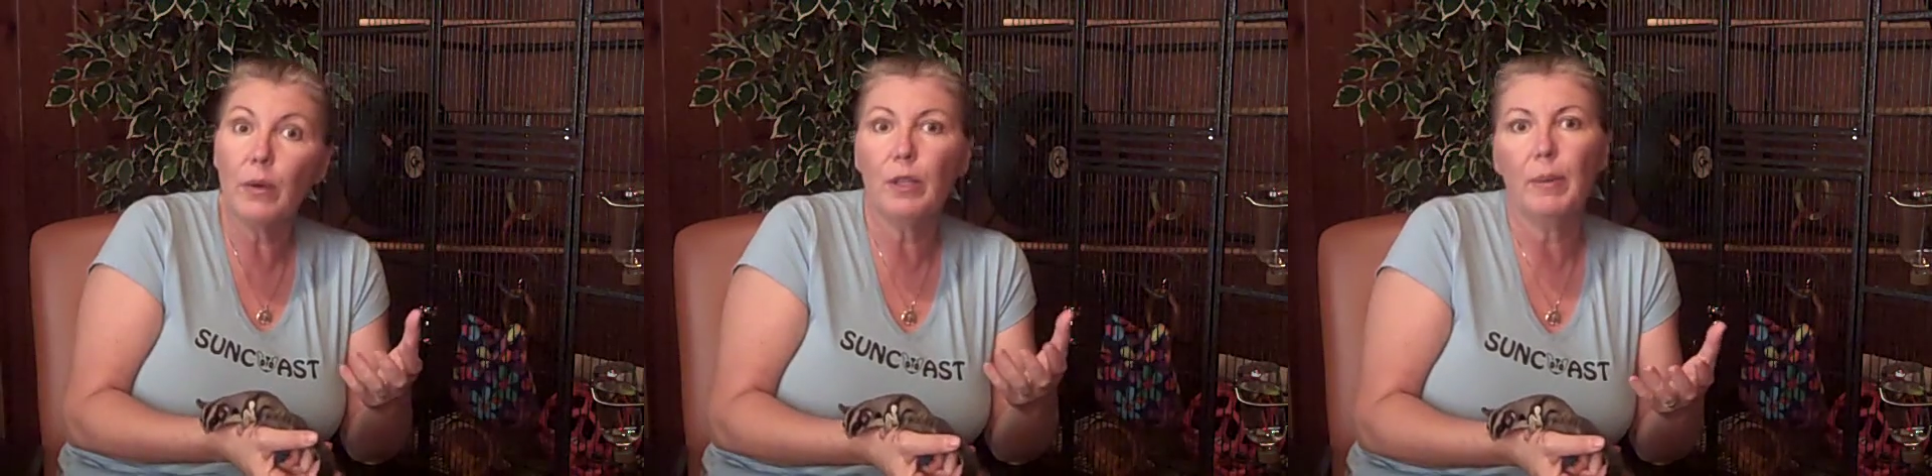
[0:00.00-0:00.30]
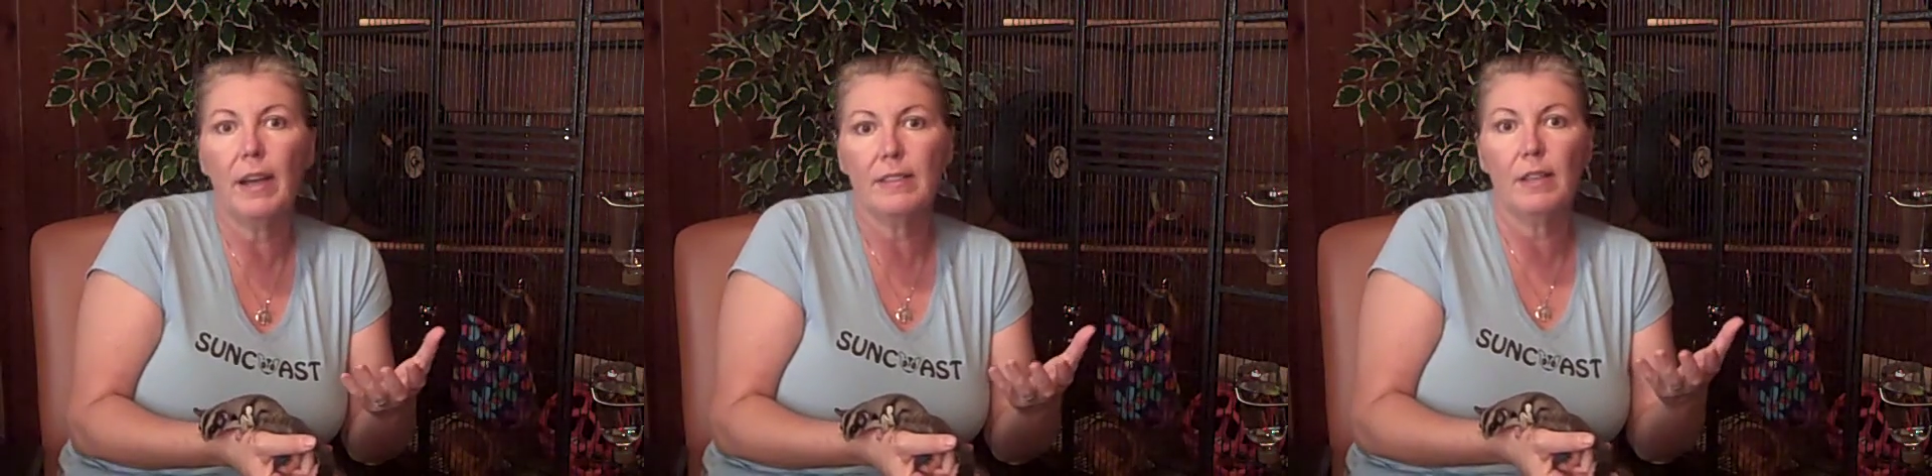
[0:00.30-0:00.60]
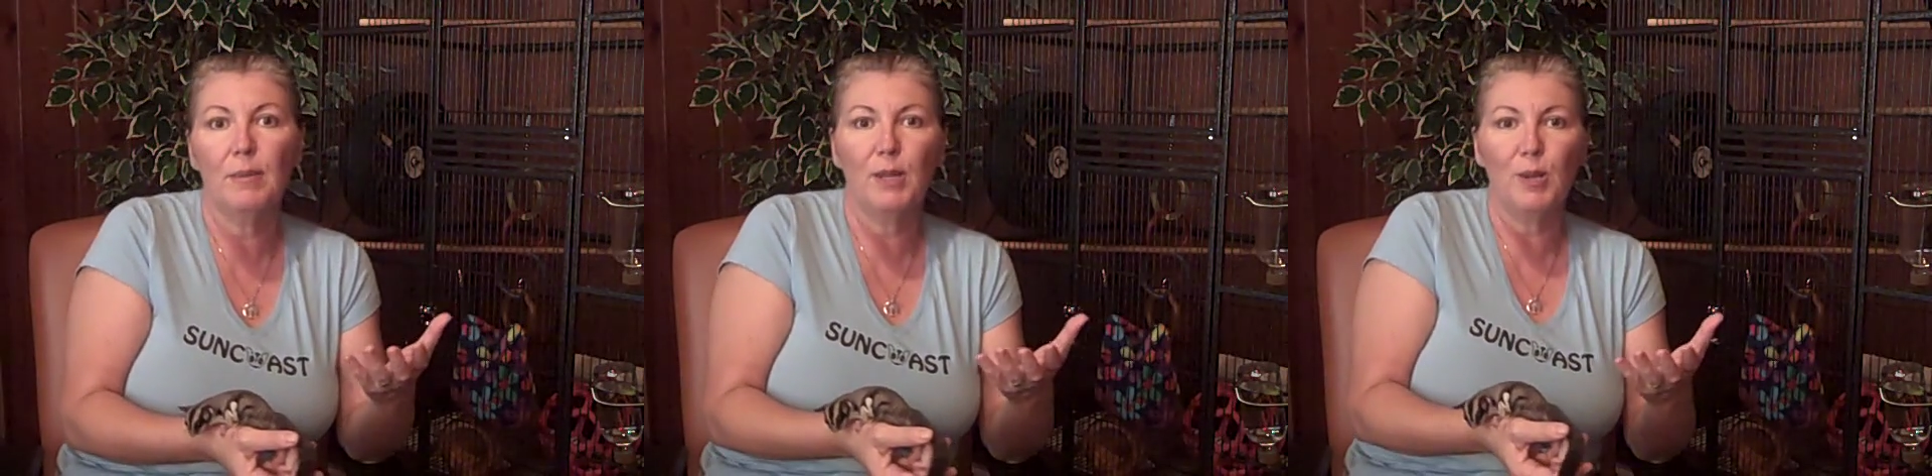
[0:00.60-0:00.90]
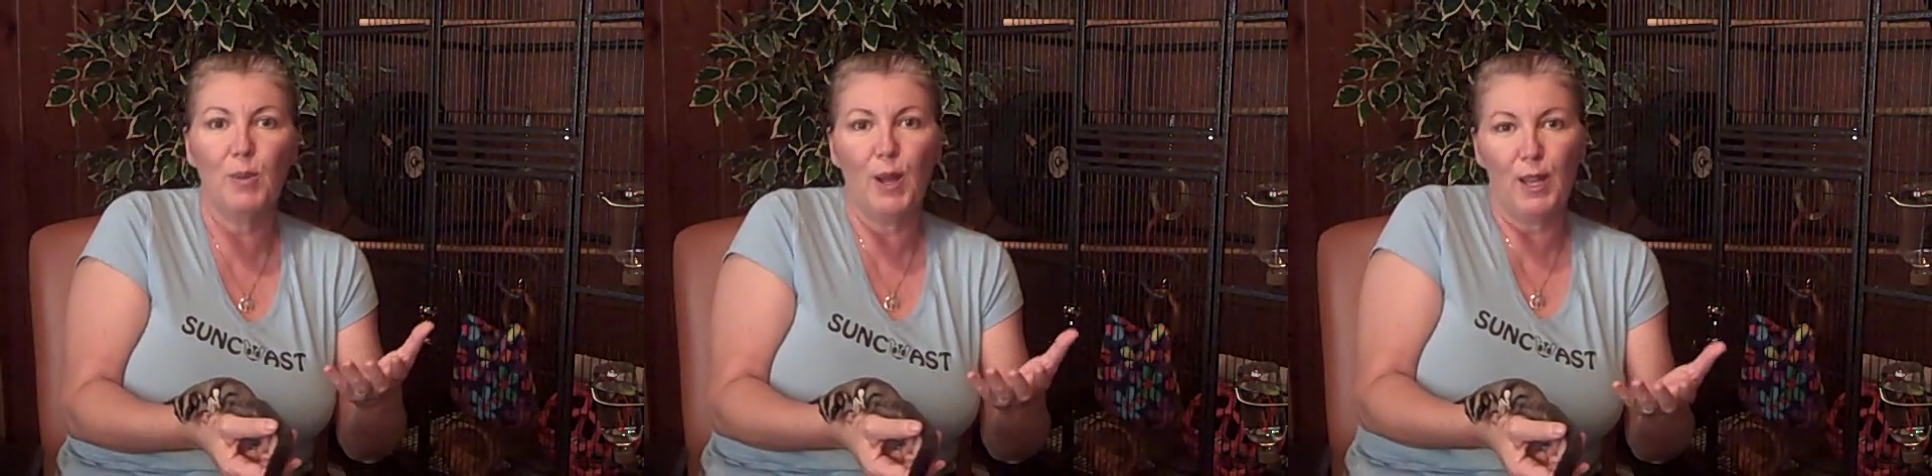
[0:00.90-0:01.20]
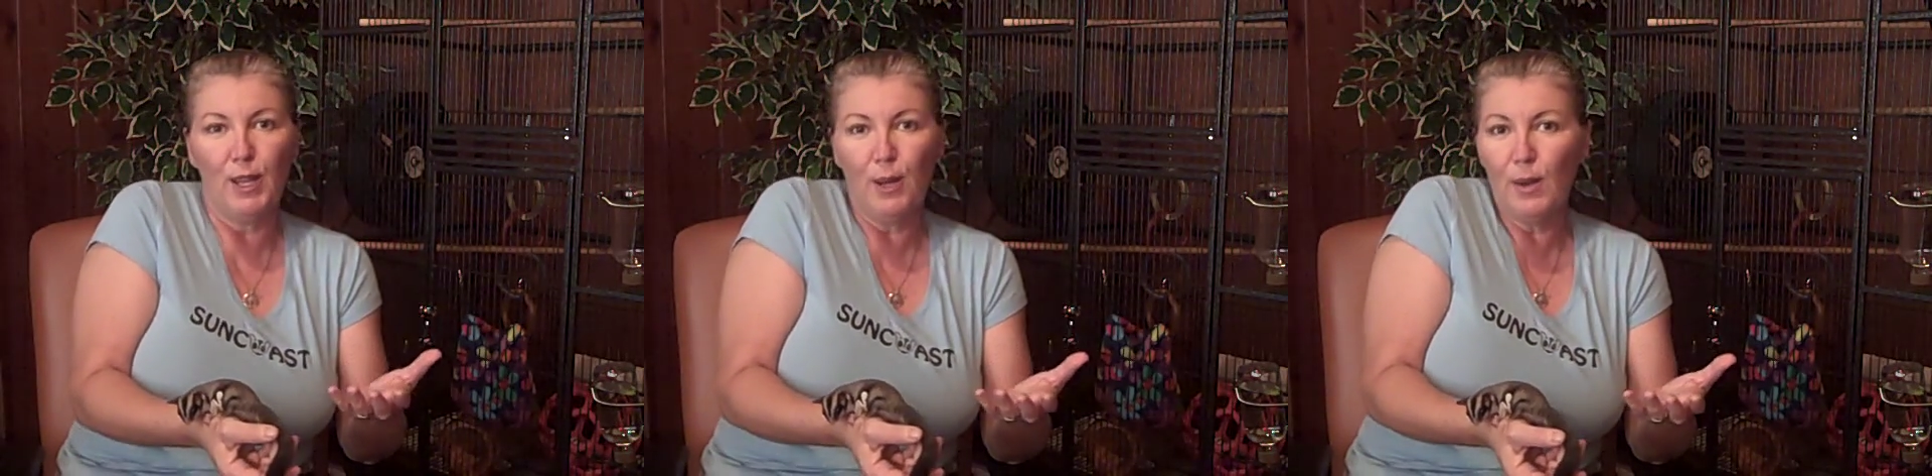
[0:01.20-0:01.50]
When you buy something
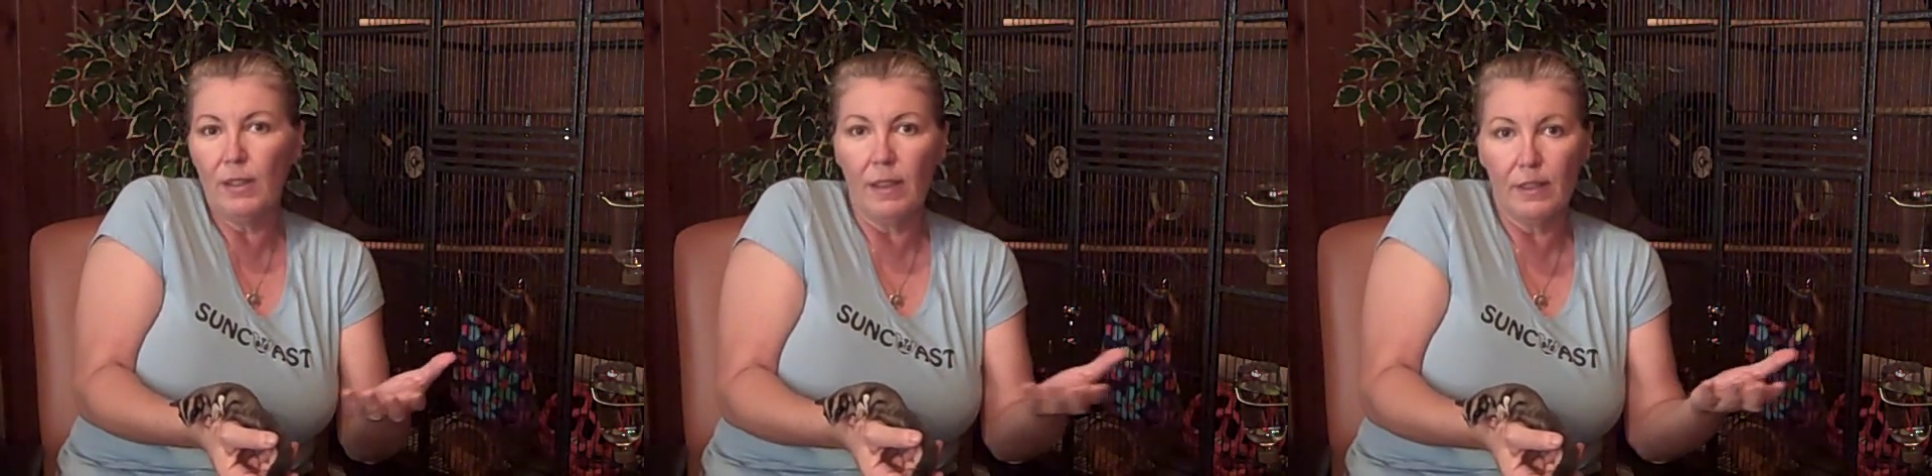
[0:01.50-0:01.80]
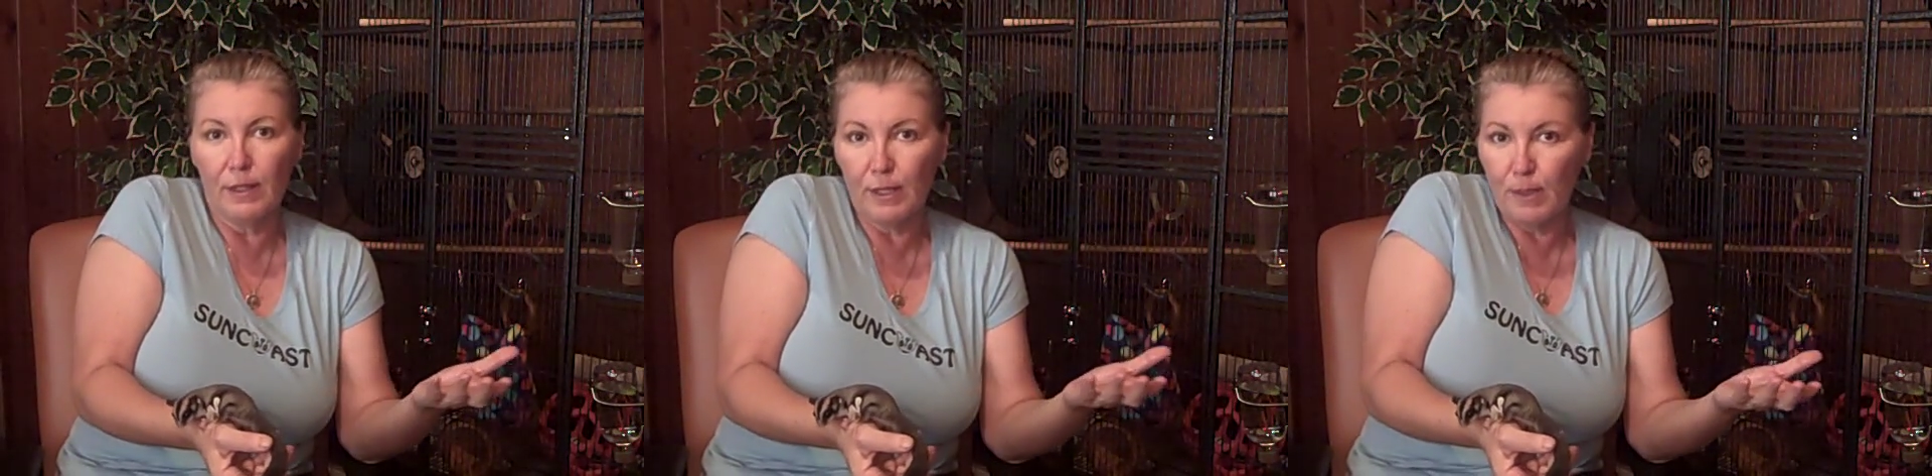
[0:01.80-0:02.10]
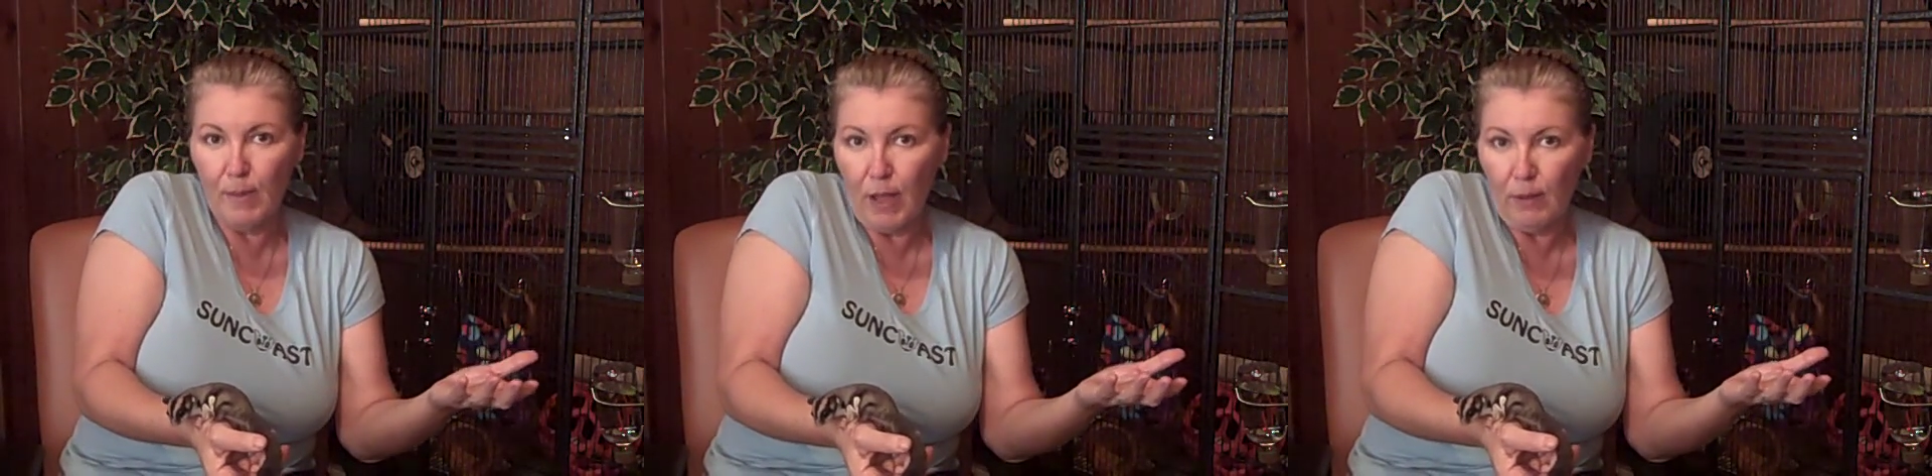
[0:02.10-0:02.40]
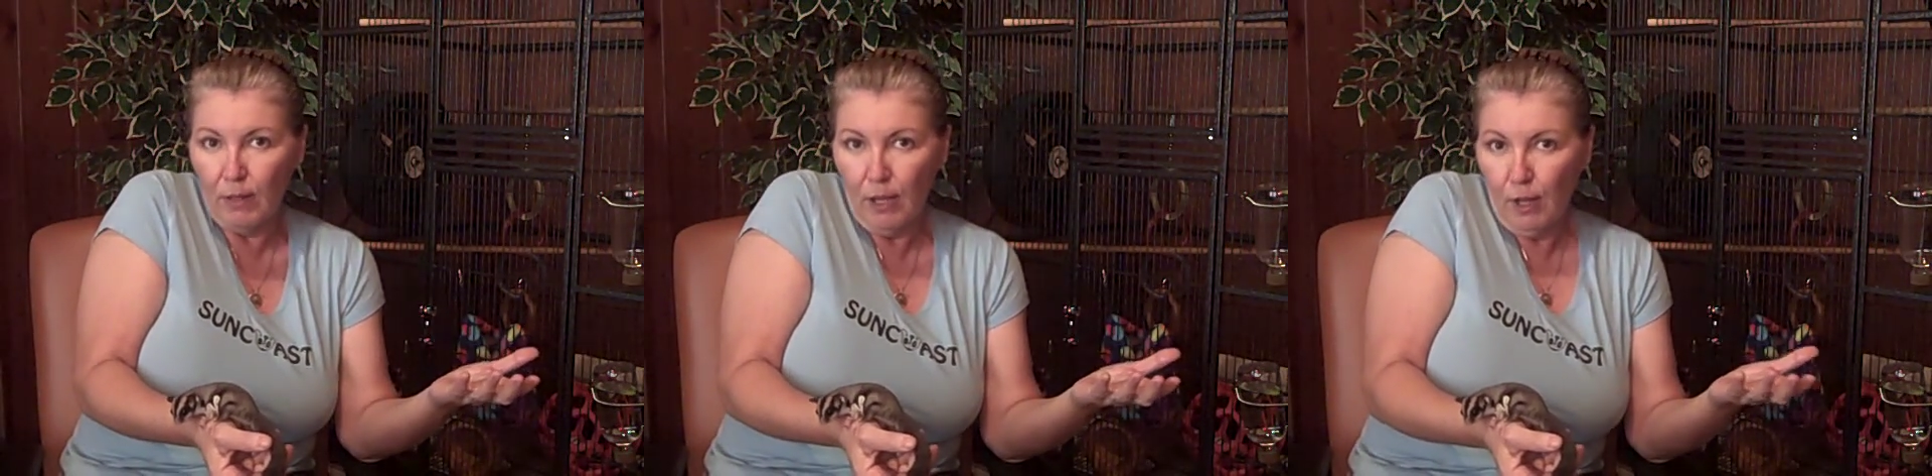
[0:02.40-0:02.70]
brand new, it doesn't smell